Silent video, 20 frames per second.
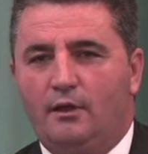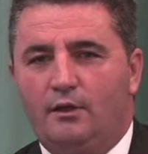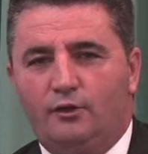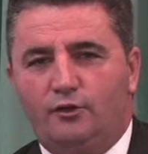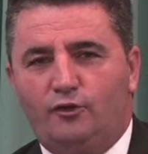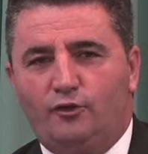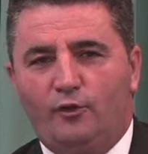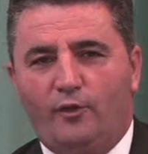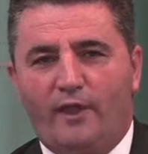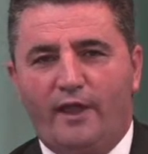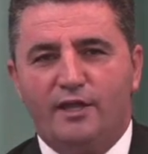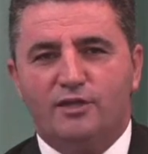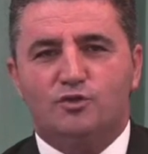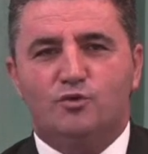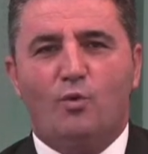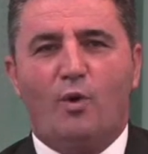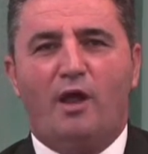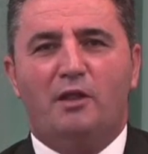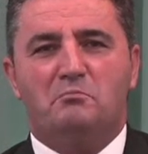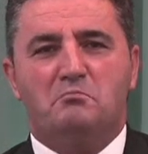2 days,
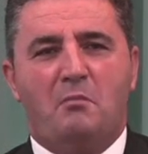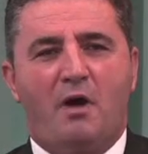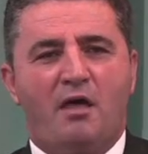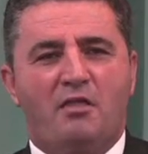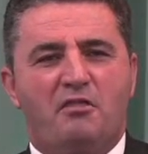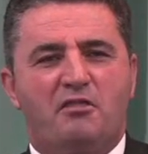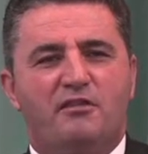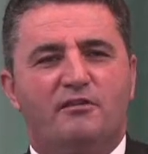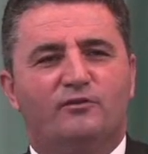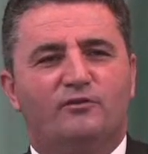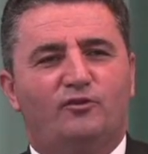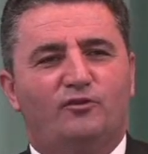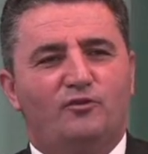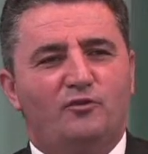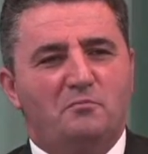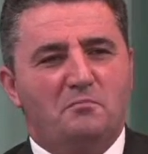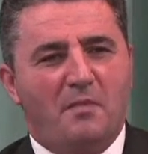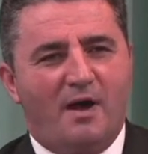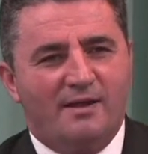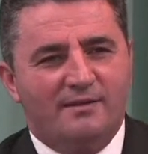1 month, 2
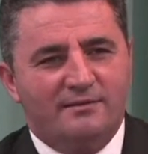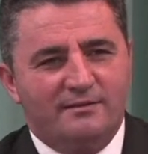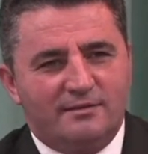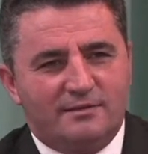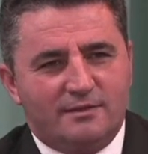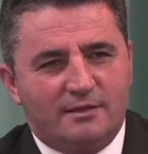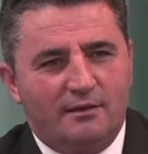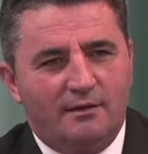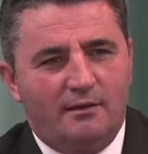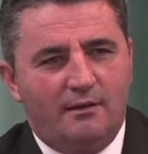months,